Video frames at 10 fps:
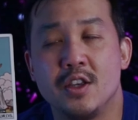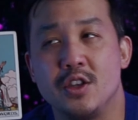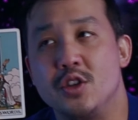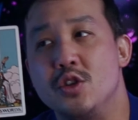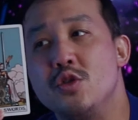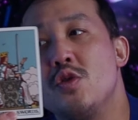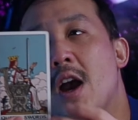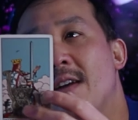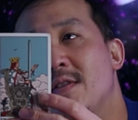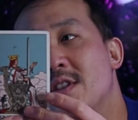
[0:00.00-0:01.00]
you
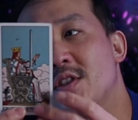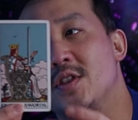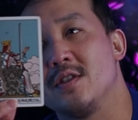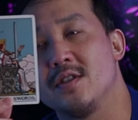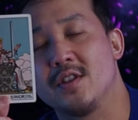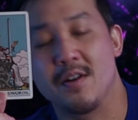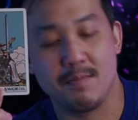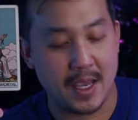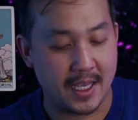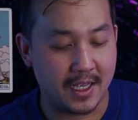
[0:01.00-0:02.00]
have to start,
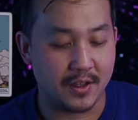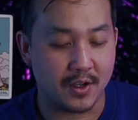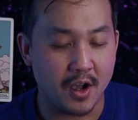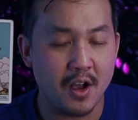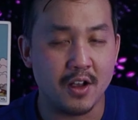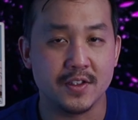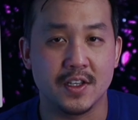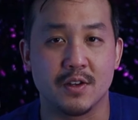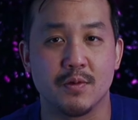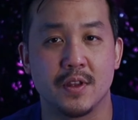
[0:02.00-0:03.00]
making the calls
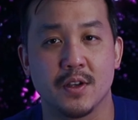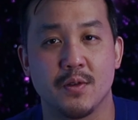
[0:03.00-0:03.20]
here with the